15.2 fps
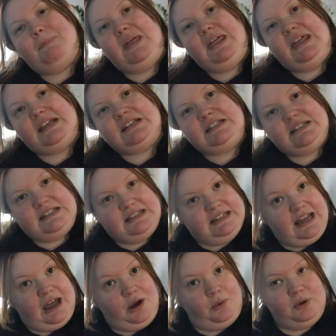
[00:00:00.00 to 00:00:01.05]
but
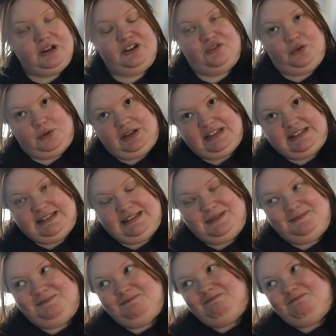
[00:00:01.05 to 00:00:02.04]
now we're gonna focus,